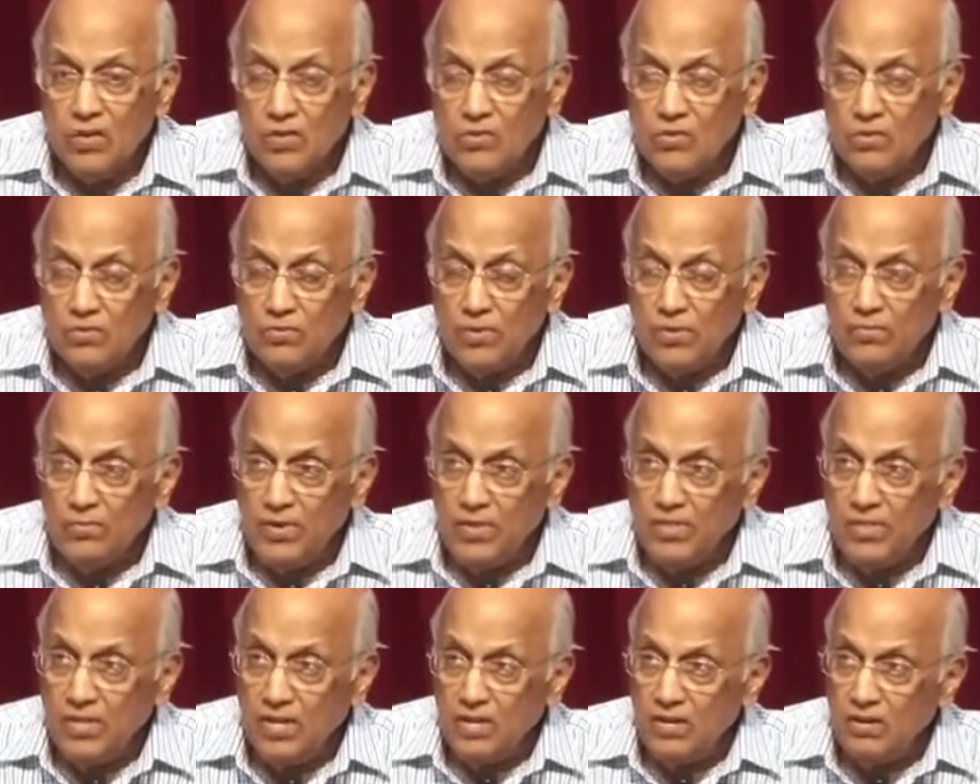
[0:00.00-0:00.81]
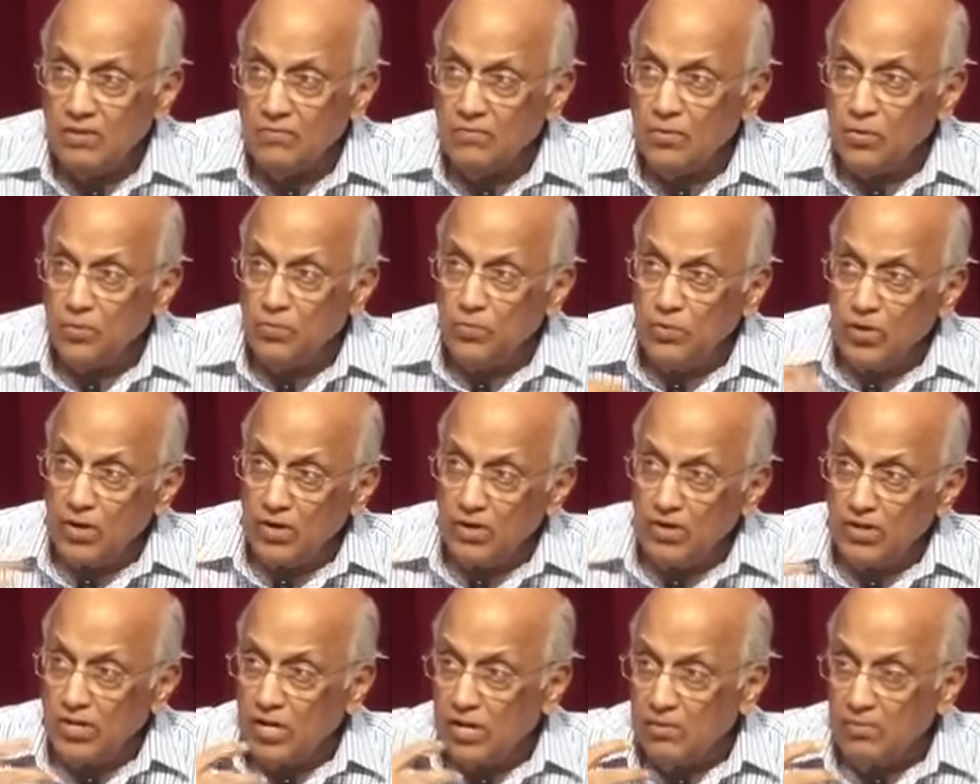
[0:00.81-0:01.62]
So when we think of the
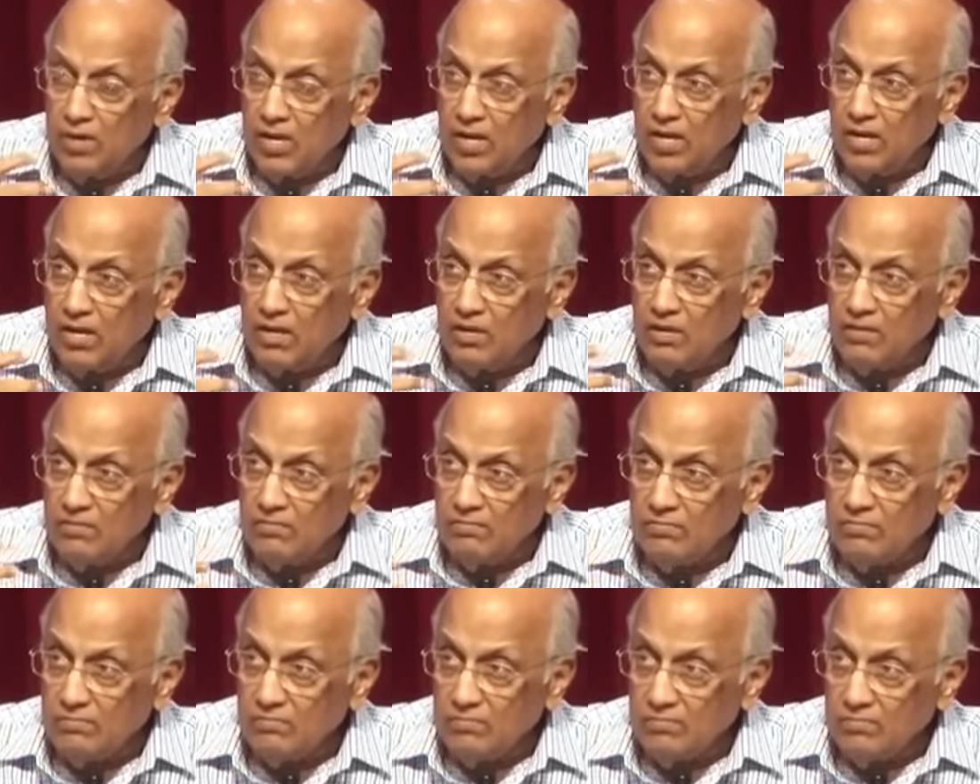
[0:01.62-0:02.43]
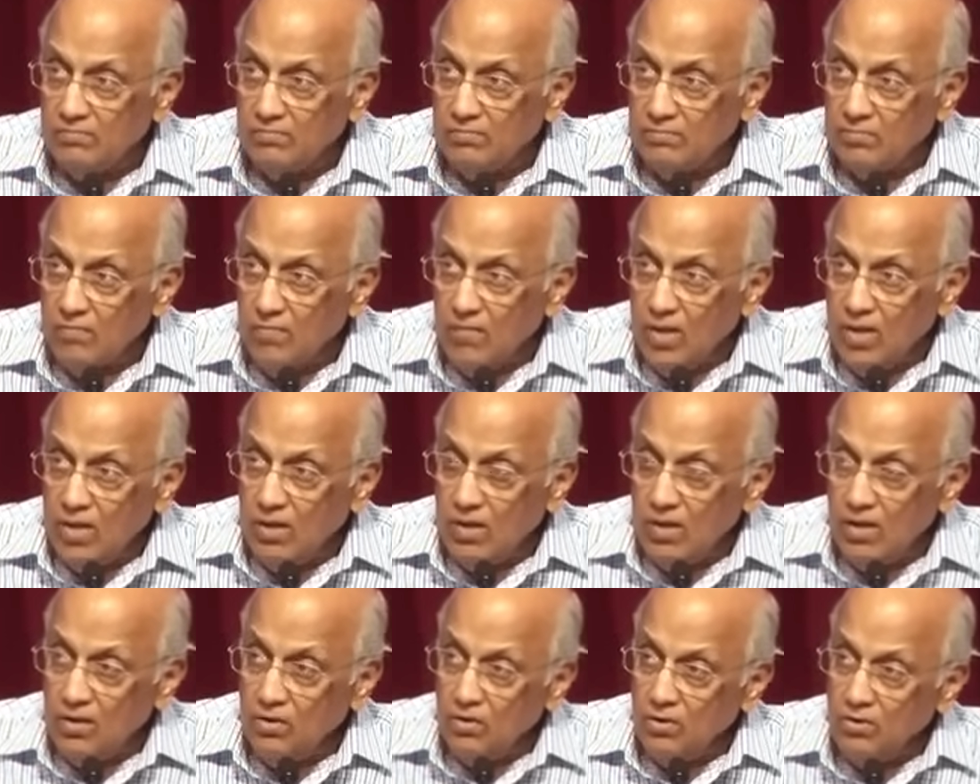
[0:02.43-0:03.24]
world coming in,
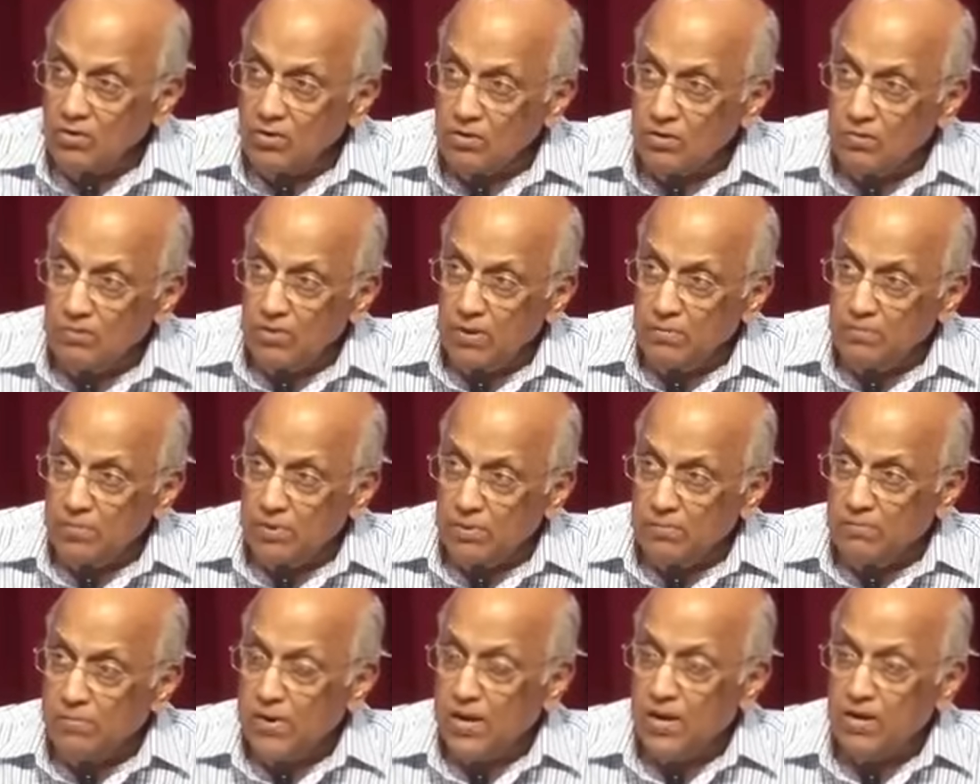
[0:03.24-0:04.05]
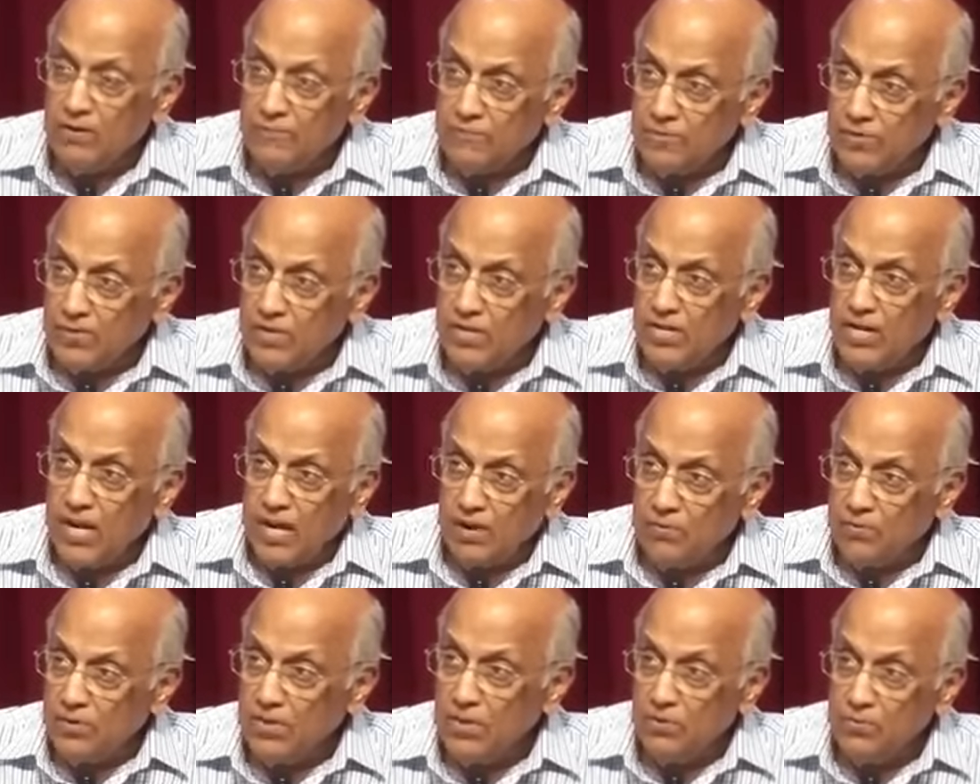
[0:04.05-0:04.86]
in order to be prepared for the
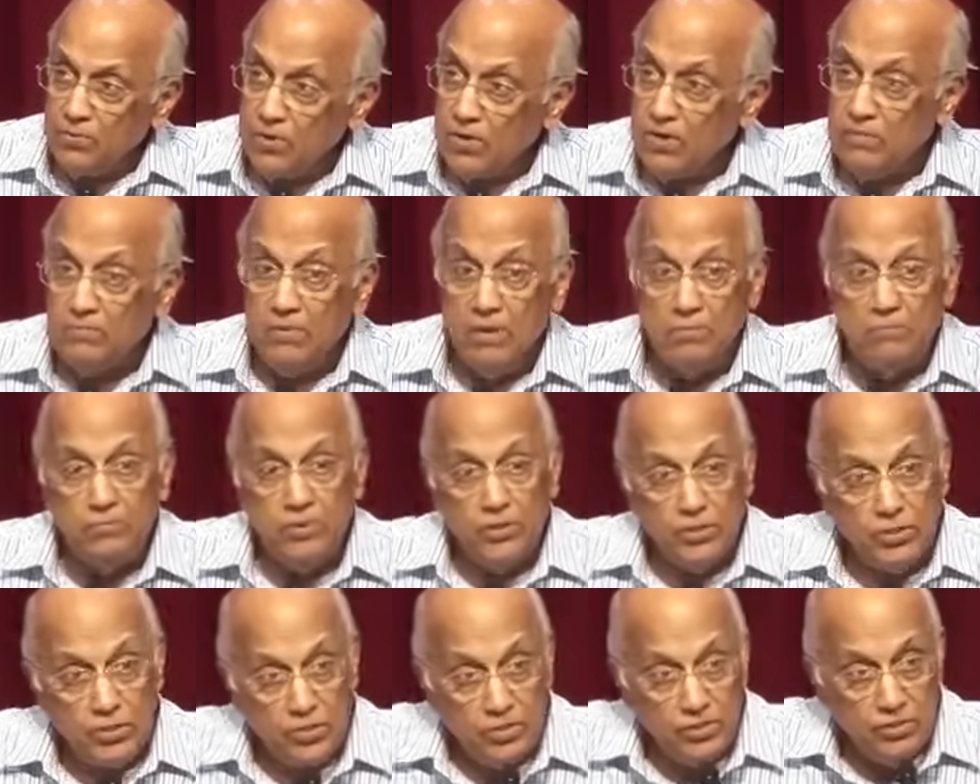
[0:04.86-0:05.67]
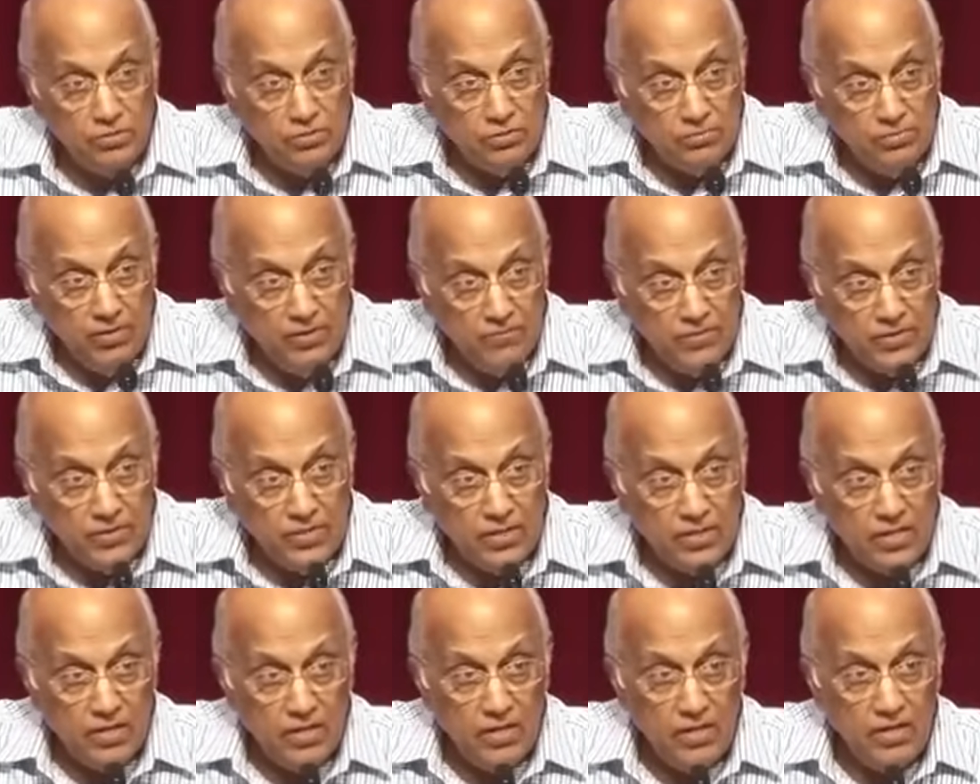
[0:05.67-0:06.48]
day when the world may persecute me
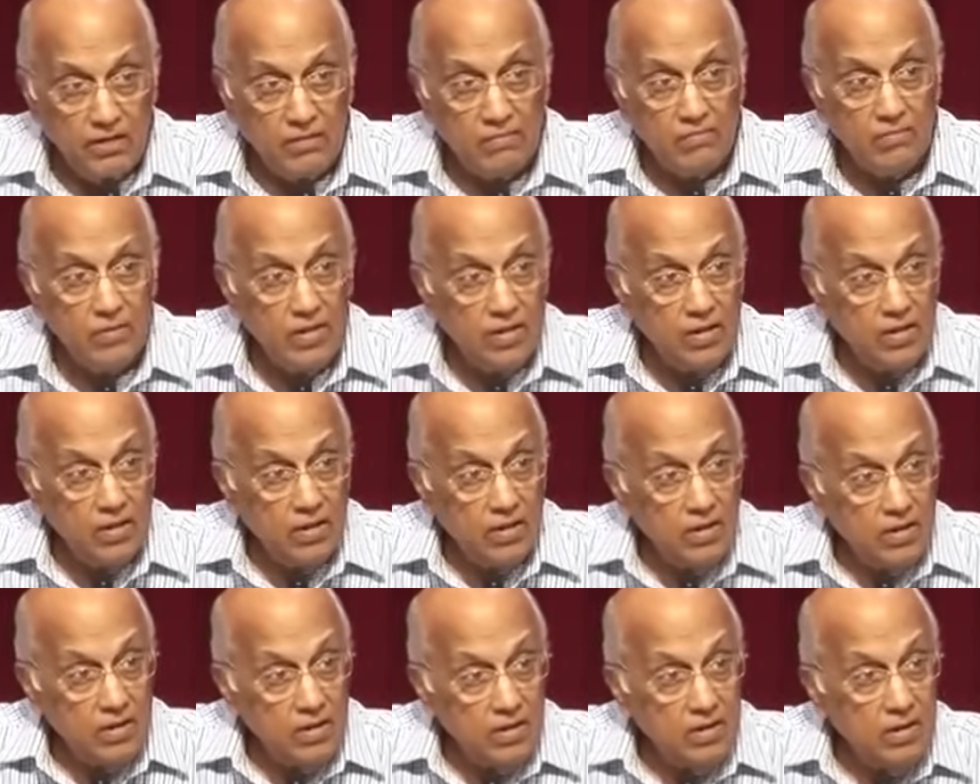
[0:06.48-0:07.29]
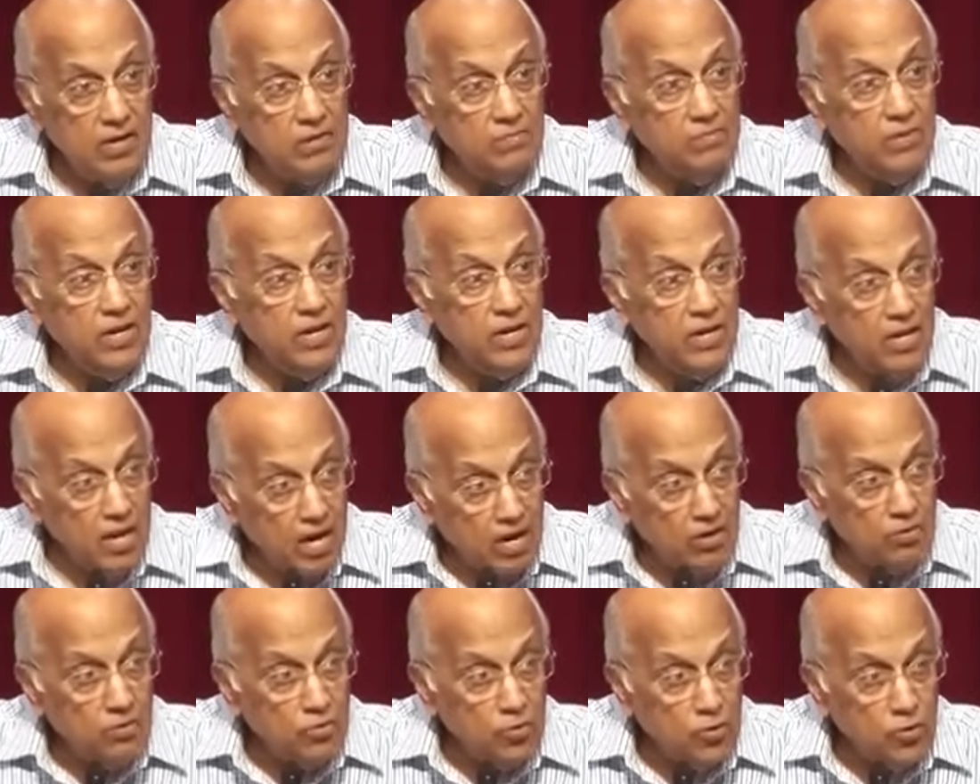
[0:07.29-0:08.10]
physically, let me
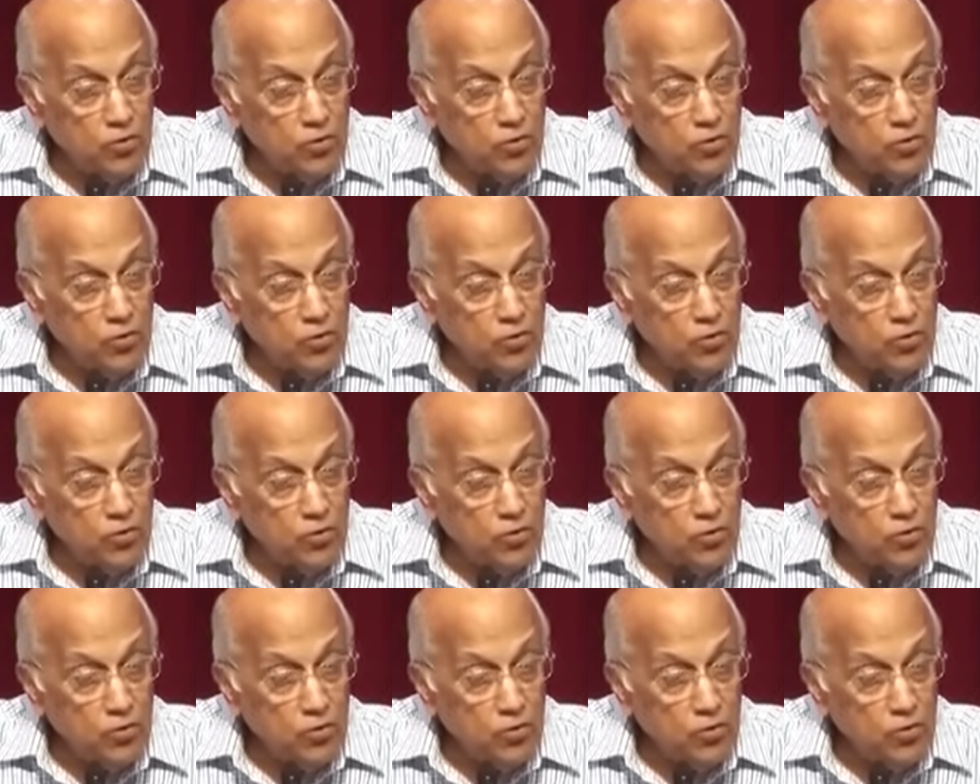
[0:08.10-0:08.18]
now